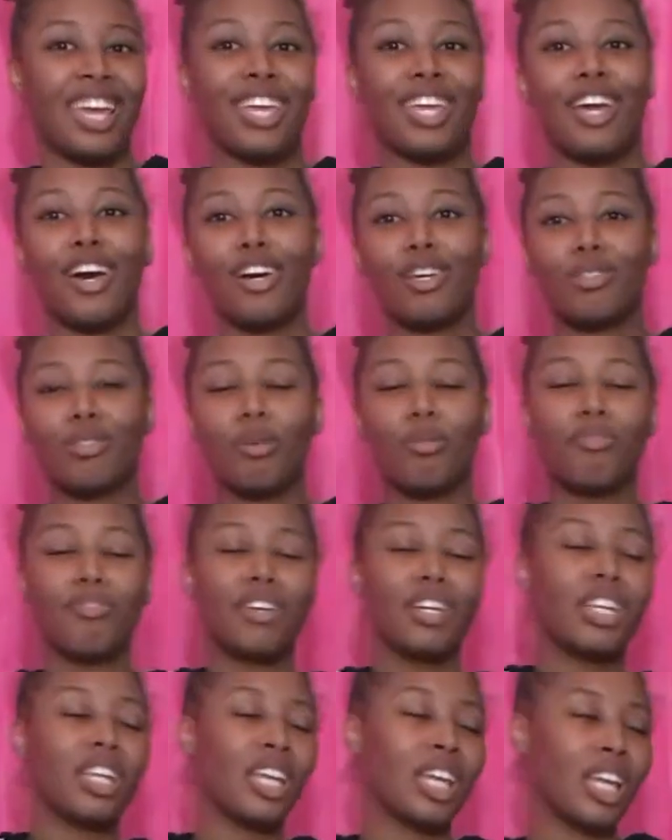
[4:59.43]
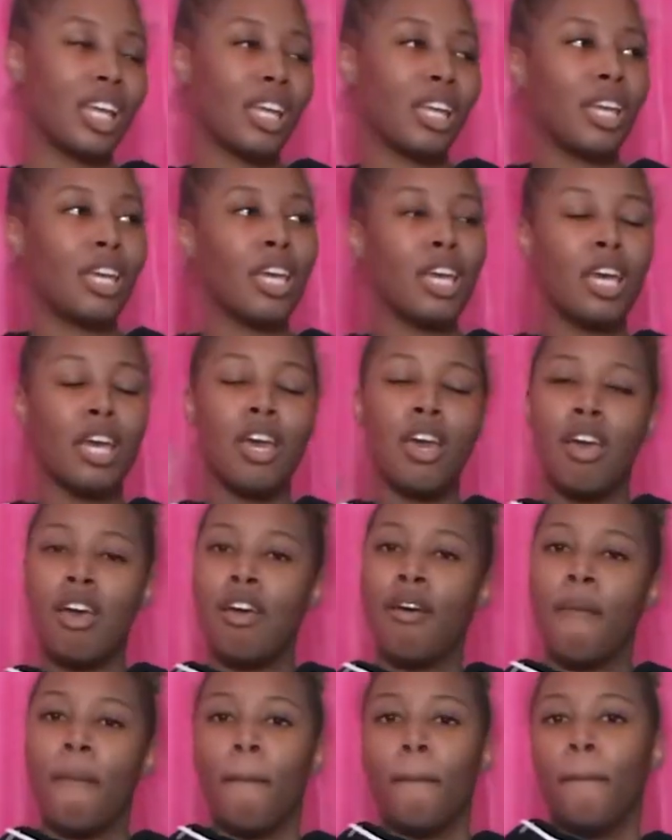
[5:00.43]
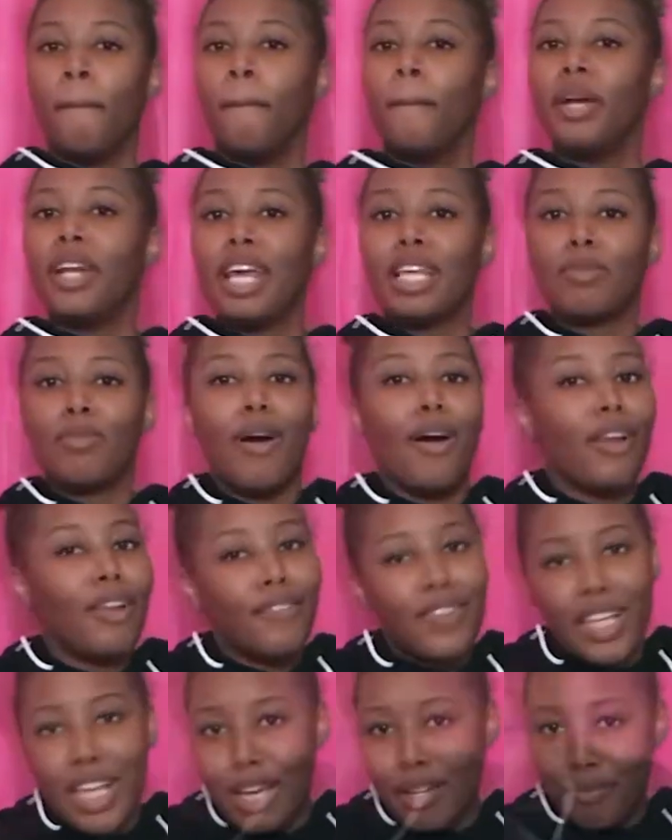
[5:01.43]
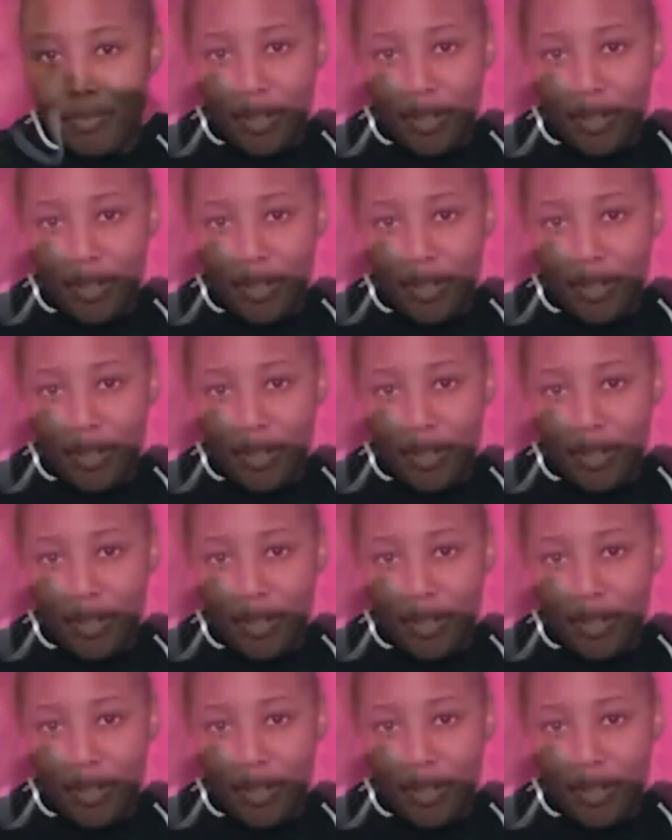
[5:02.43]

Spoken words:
Y'all so funny. That's where all of it come